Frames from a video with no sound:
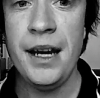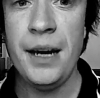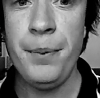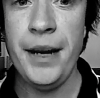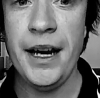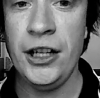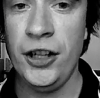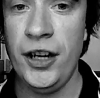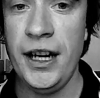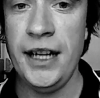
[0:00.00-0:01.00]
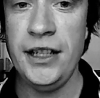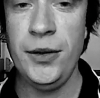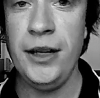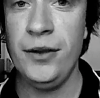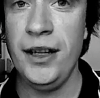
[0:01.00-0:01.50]
about a guy
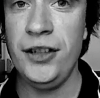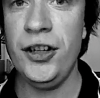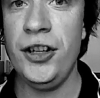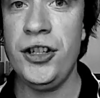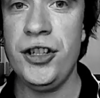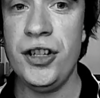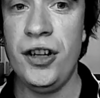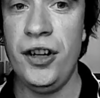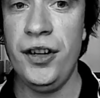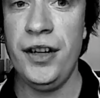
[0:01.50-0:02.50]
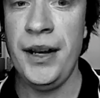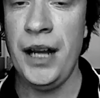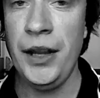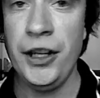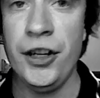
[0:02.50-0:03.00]
doing research on
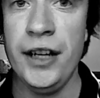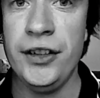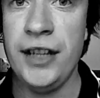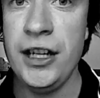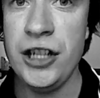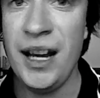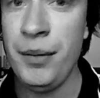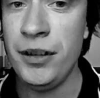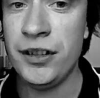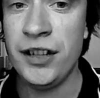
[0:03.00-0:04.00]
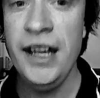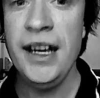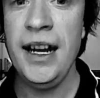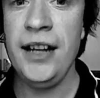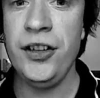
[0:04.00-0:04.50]
another guy's kitchen habits.
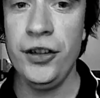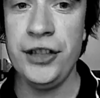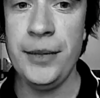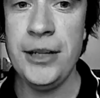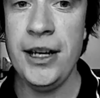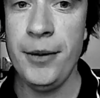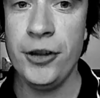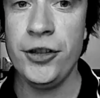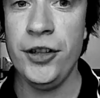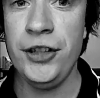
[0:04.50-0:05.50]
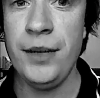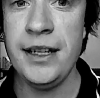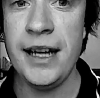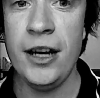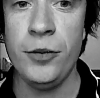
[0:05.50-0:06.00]
It's not something you come across every
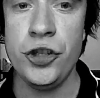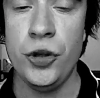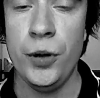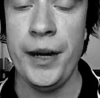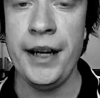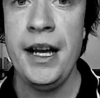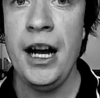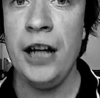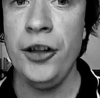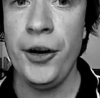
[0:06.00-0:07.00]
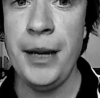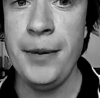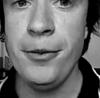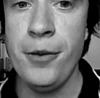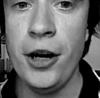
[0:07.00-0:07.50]
day. I'm sure that a lot of
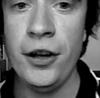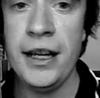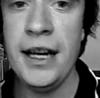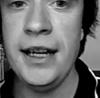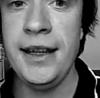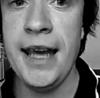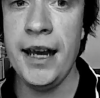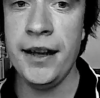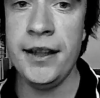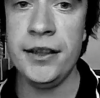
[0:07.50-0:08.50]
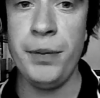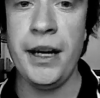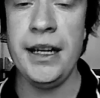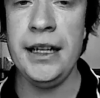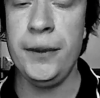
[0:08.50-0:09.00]
people might not get anything out of this,
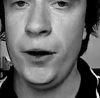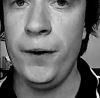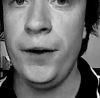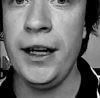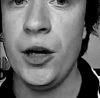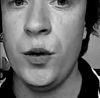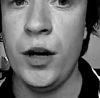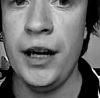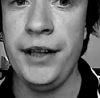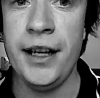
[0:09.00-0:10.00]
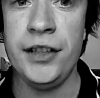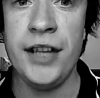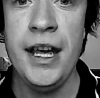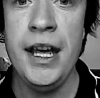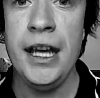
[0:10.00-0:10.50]
but it's for a very acquired
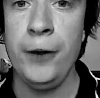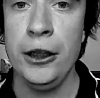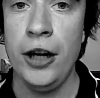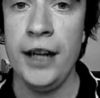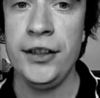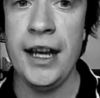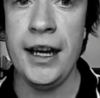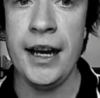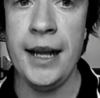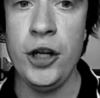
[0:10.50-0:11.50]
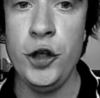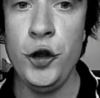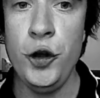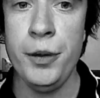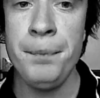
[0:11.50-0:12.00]
taste. If you like Scandinavian
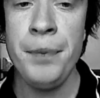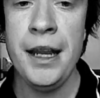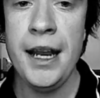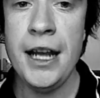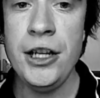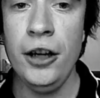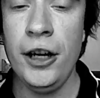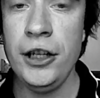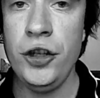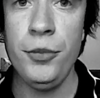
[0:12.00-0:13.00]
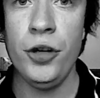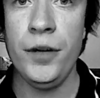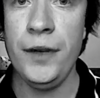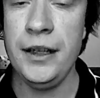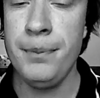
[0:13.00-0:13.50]
humour and you like humour
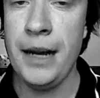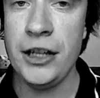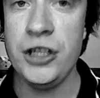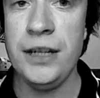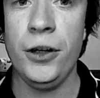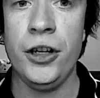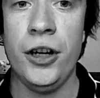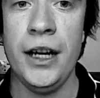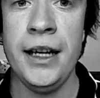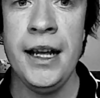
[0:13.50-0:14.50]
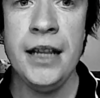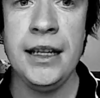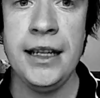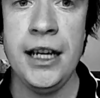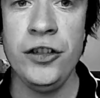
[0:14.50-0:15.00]
of a much different kind,
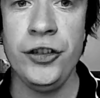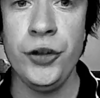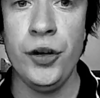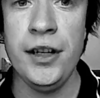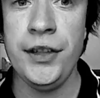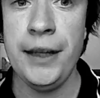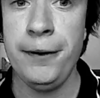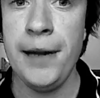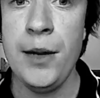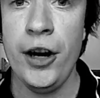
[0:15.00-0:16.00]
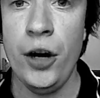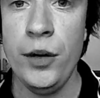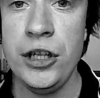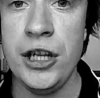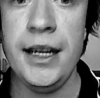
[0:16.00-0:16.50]
then Kitchen Stories is definitely one I
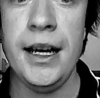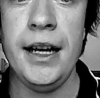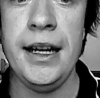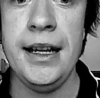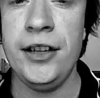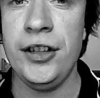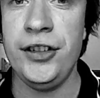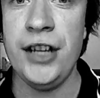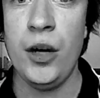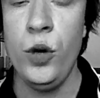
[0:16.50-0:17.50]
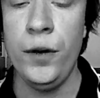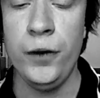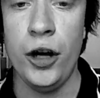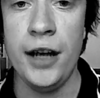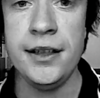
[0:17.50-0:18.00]
would check out. As I said, I would have
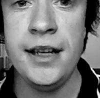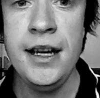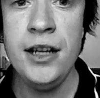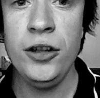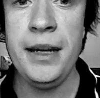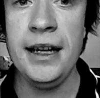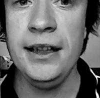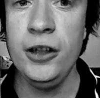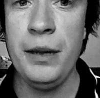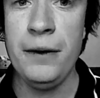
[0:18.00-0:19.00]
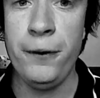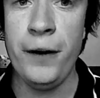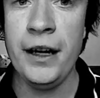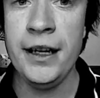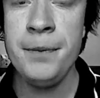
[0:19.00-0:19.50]
liked it to be a little bit
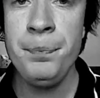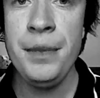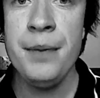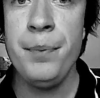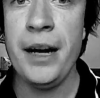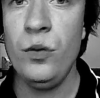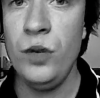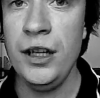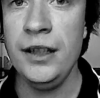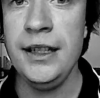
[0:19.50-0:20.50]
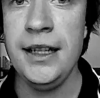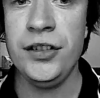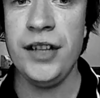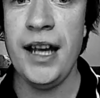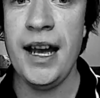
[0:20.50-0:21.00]
funnier, but it really
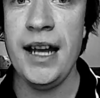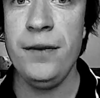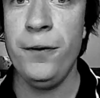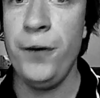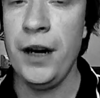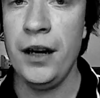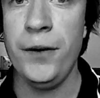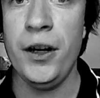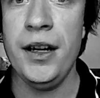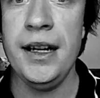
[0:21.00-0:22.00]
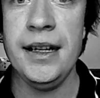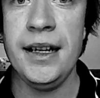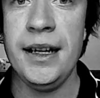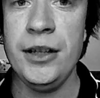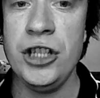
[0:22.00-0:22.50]
is a very, very
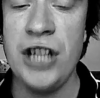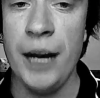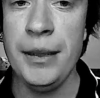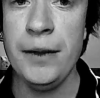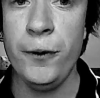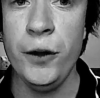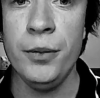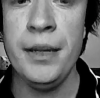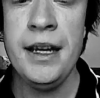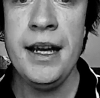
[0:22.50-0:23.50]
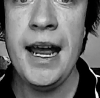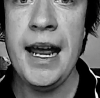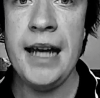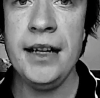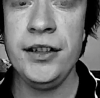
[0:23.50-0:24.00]
charming film,
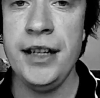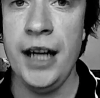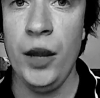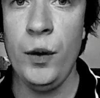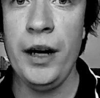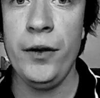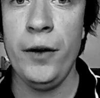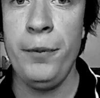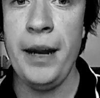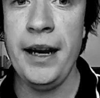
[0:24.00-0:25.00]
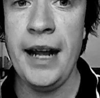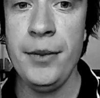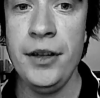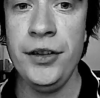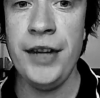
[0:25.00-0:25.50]
and it's another one of Bent
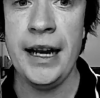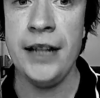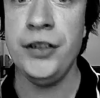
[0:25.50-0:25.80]
Hammer's that has